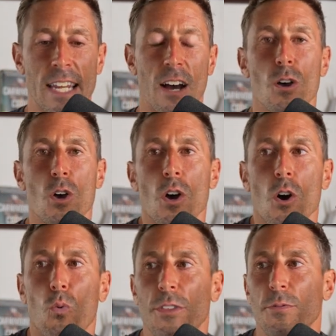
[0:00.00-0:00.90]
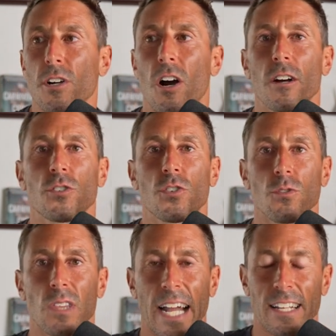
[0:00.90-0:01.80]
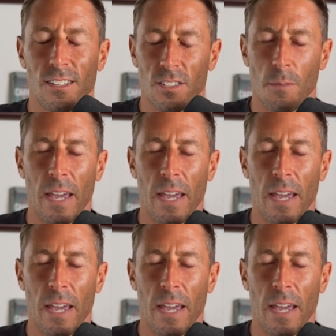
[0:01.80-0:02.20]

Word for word: Now, with regard to lectins,